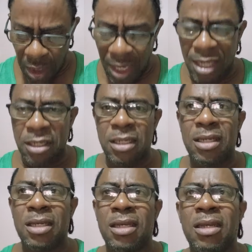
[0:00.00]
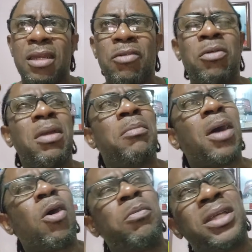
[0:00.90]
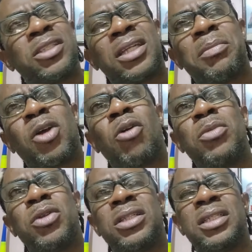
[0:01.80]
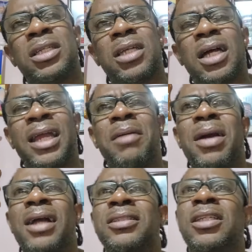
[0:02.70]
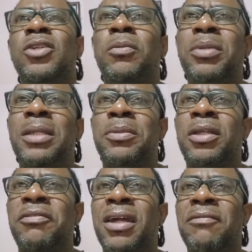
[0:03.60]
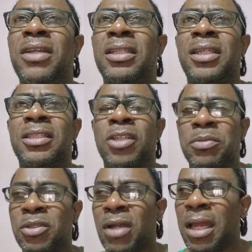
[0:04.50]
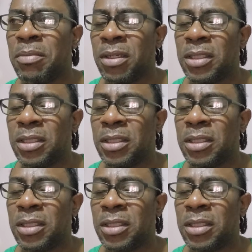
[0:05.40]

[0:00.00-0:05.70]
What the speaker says: And remember, up there in my community, I am asking you people, if you have not yet subscribed,